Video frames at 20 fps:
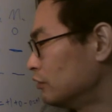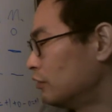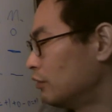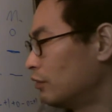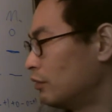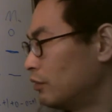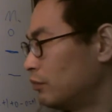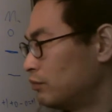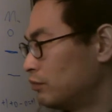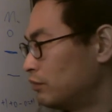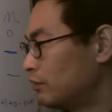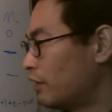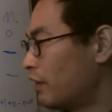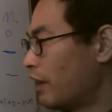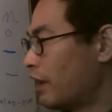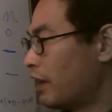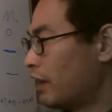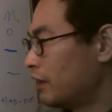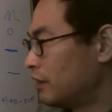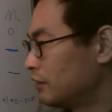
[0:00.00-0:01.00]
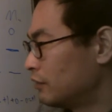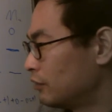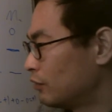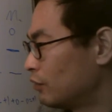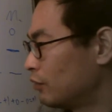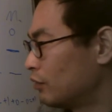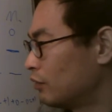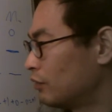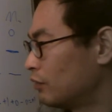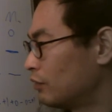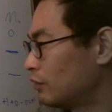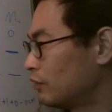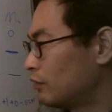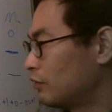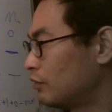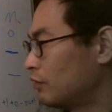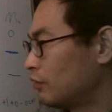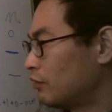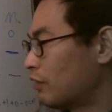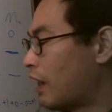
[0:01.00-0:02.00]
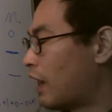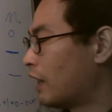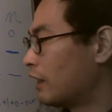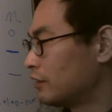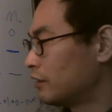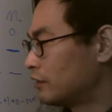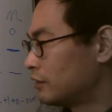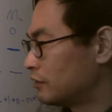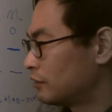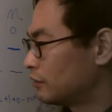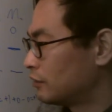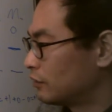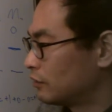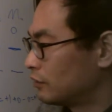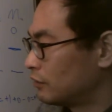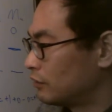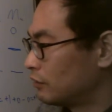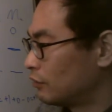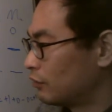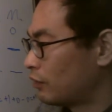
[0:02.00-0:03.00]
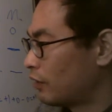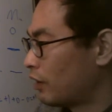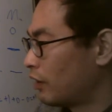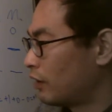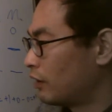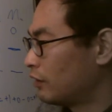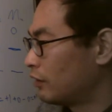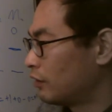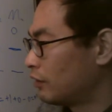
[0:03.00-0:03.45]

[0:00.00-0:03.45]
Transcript: or bread or rice. Okay,